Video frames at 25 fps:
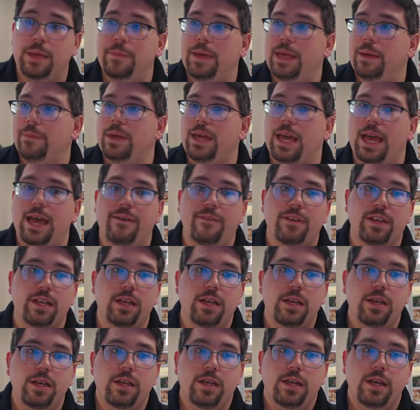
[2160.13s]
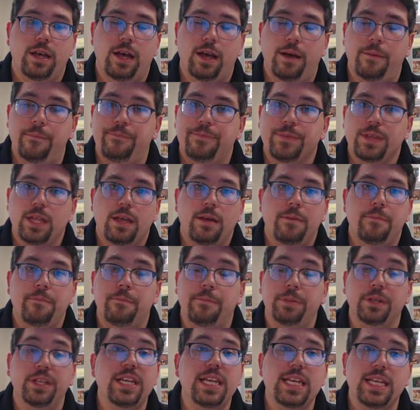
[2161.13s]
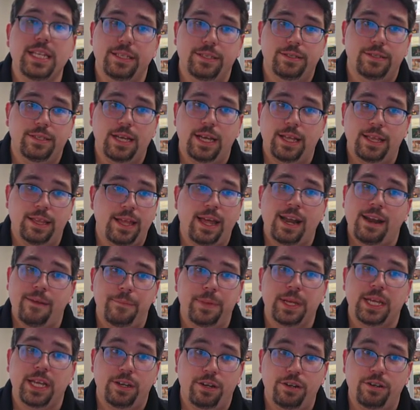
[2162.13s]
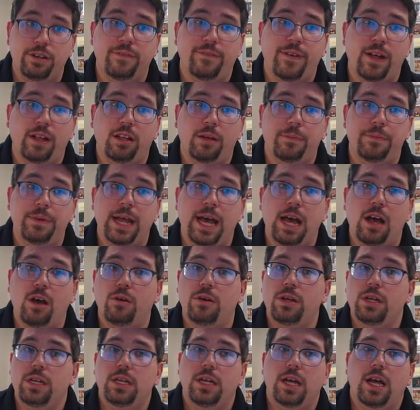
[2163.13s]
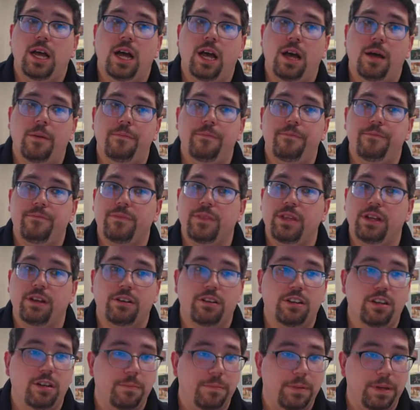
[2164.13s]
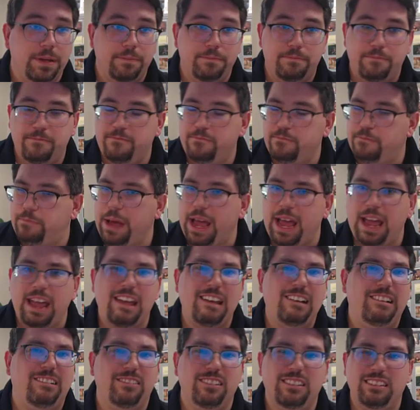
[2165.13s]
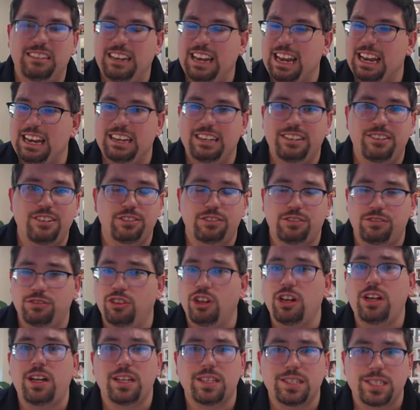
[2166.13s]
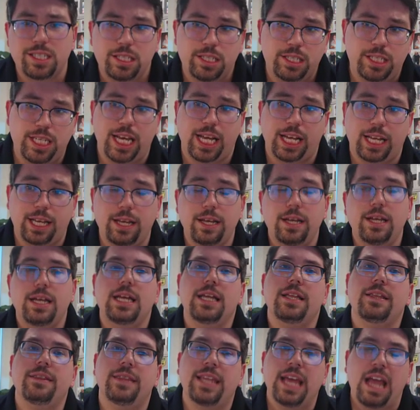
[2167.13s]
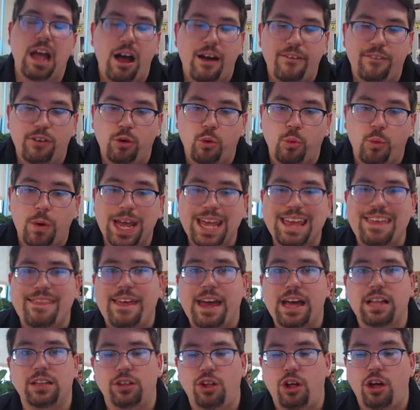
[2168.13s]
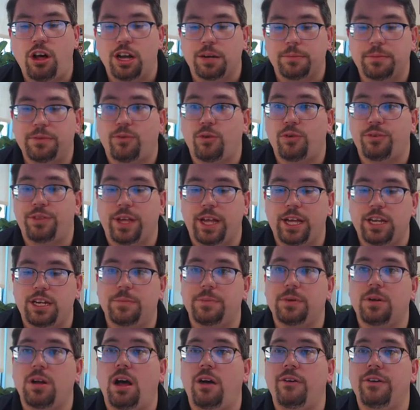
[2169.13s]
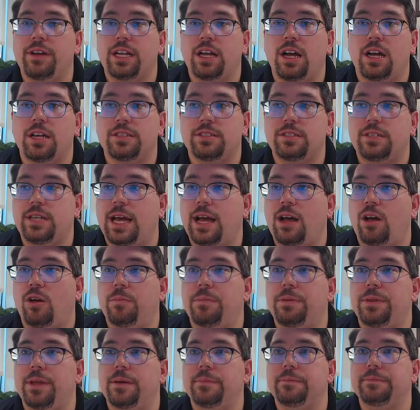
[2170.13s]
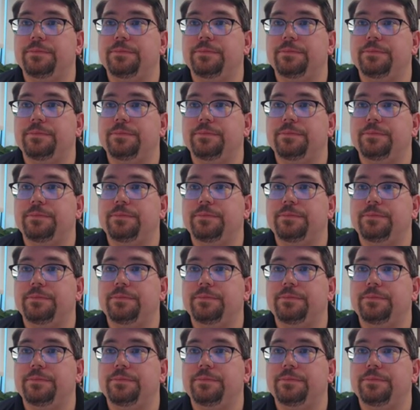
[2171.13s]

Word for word: be having um, bleeds uh, that have begun to develop now. Um, they're going to be pale and just look sick, they often wait that long before they end up calling us to help them.